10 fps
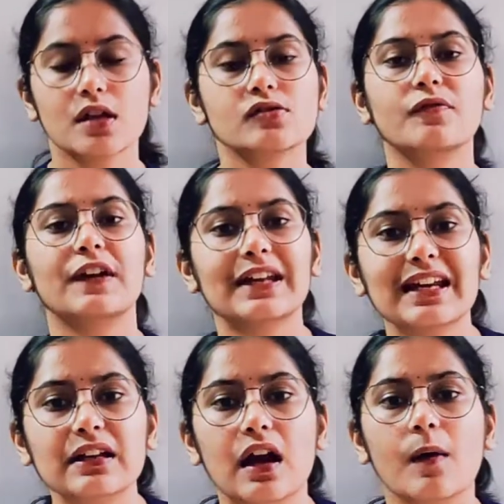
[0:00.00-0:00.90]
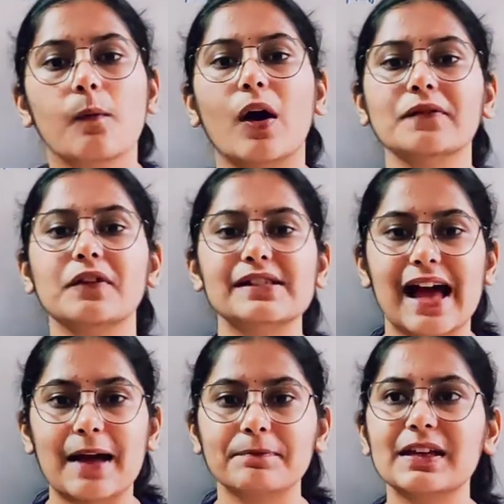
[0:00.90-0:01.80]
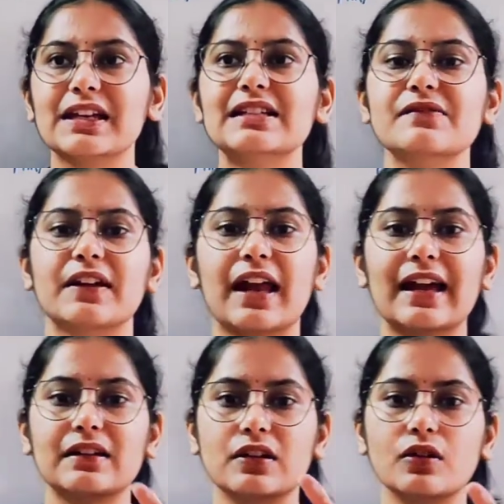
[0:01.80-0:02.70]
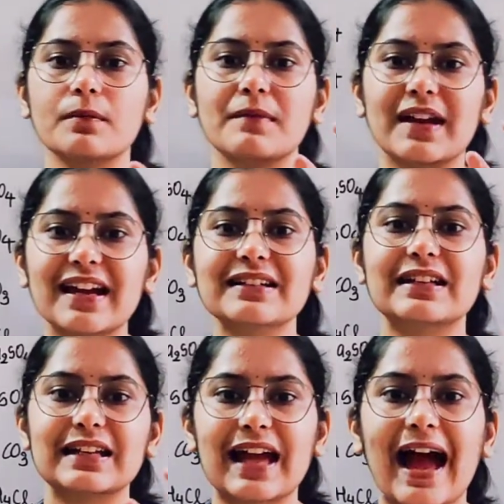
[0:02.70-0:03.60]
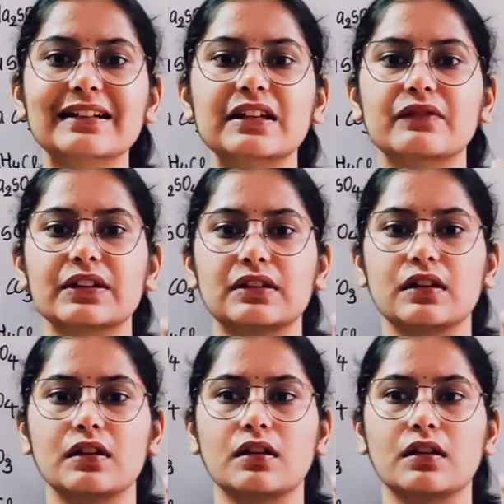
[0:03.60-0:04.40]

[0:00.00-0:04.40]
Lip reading: So wherein what was happening is, when I made react with